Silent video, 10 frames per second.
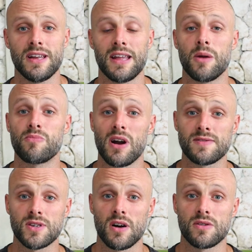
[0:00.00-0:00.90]
and the breath
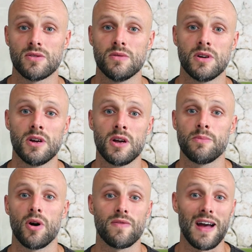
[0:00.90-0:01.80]
cycle,
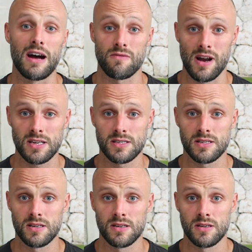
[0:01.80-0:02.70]
both at rest,